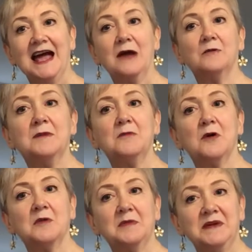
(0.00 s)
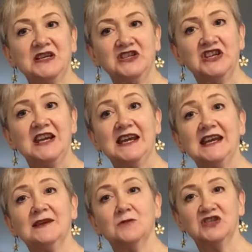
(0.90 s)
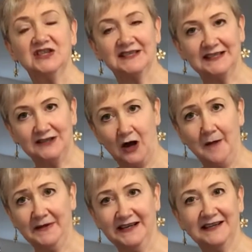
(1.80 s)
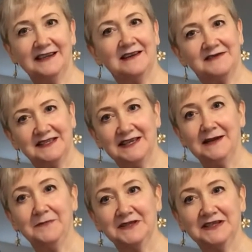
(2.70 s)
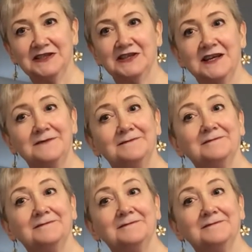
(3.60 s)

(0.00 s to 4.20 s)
and more would be G, which is the dominant of C position.